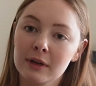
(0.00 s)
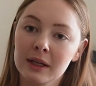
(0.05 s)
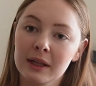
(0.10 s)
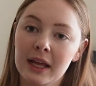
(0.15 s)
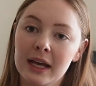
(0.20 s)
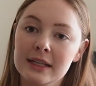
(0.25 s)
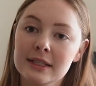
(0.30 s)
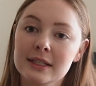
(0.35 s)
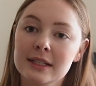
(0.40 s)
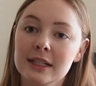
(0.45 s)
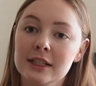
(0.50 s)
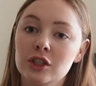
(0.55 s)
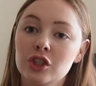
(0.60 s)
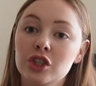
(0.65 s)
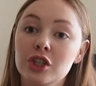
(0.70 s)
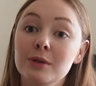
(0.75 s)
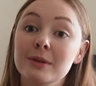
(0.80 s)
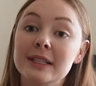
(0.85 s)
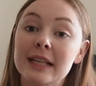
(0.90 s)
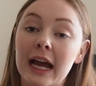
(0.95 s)
realized that
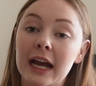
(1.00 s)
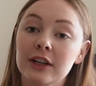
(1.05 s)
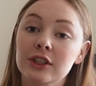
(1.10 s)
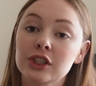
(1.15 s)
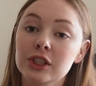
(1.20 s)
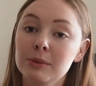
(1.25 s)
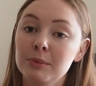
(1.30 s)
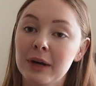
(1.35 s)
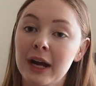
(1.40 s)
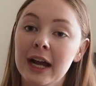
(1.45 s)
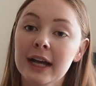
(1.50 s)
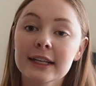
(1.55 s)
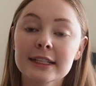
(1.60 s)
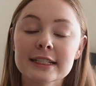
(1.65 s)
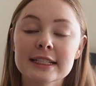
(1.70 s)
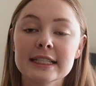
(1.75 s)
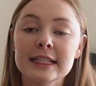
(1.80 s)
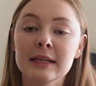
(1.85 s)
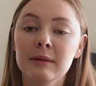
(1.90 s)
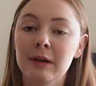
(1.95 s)
she was actually
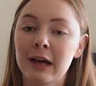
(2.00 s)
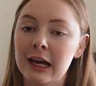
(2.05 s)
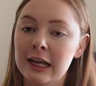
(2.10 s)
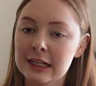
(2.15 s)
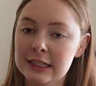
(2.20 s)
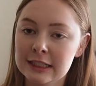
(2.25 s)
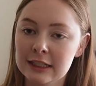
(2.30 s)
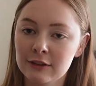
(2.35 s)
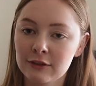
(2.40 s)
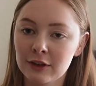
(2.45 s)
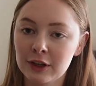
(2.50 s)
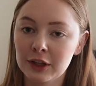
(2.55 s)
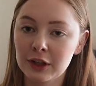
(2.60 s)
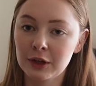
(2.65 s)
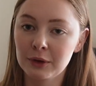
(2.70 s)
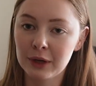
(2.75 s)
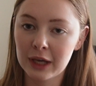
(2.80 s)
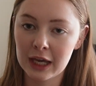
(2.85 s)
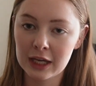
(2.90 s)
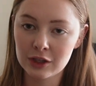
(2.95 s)
practicing but at a different
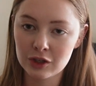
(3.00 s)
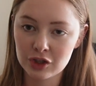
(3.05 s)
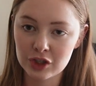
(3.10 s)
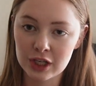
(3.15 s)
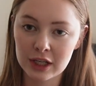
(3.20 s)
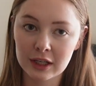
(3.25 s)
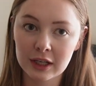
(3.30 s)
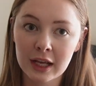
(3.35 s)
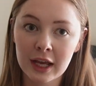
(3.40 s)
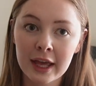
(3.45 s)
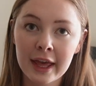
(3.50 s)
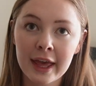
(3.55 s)
location.